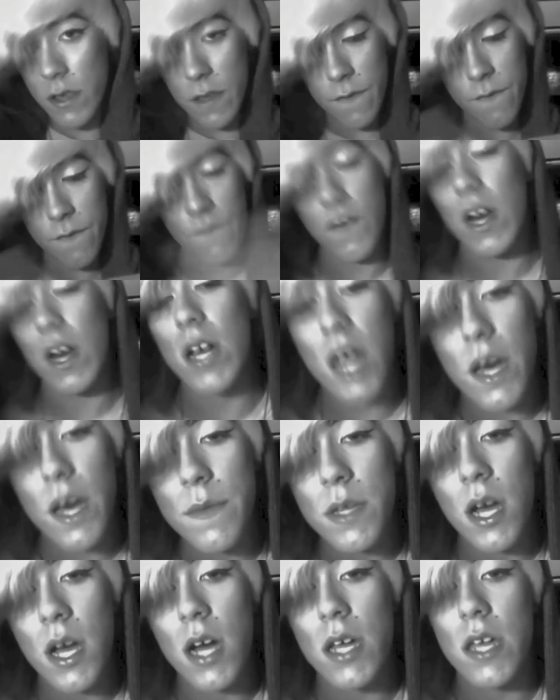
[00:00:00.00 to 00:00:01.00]
the fuck I'm
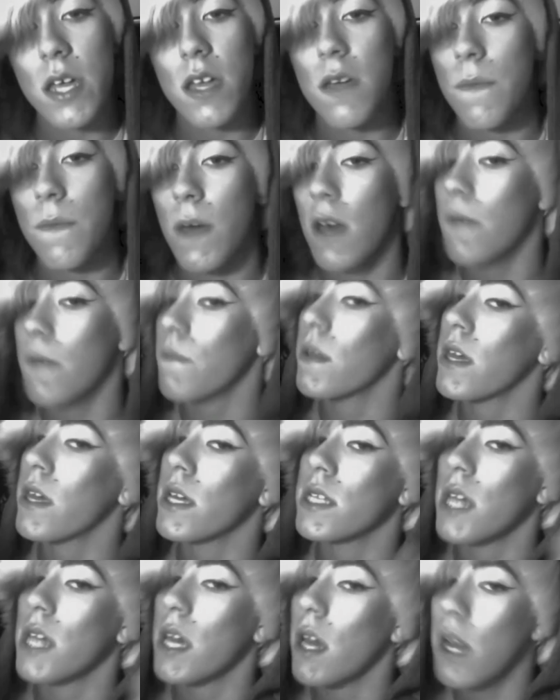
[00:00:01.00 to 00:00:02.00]
talking about,
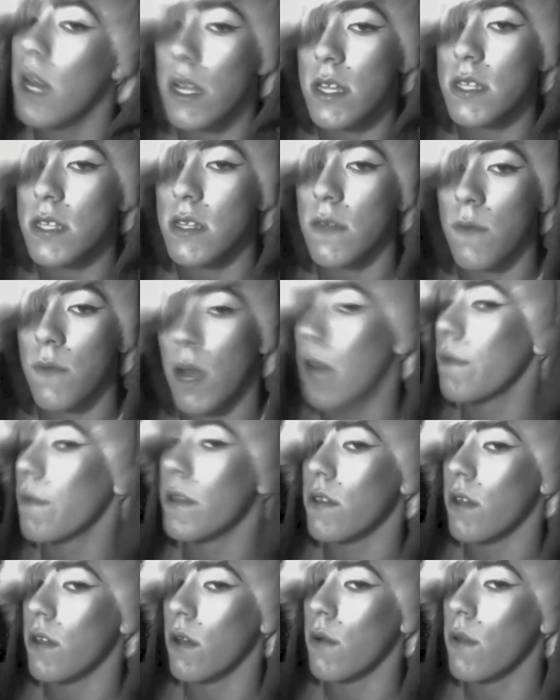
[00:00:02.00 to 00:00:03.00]
because I honestly
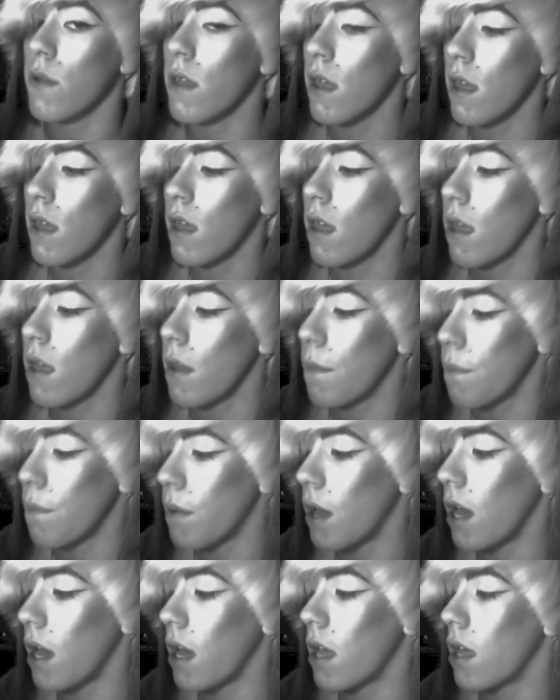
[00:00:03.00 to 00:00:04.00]
probably don't.
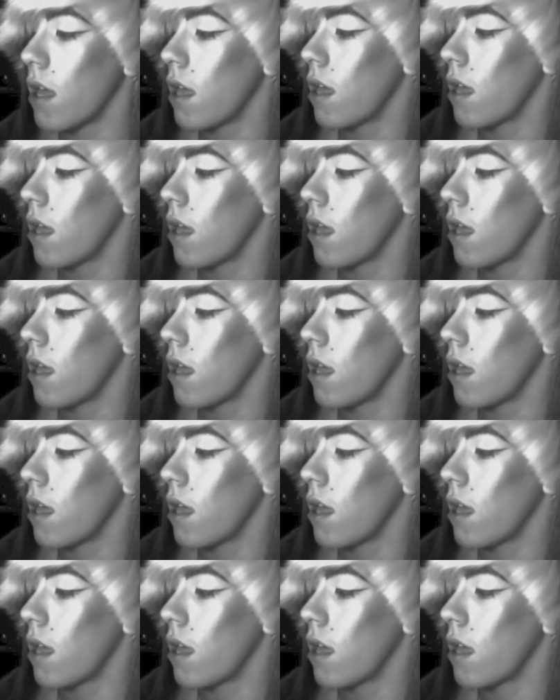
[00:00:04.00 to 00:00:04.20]
But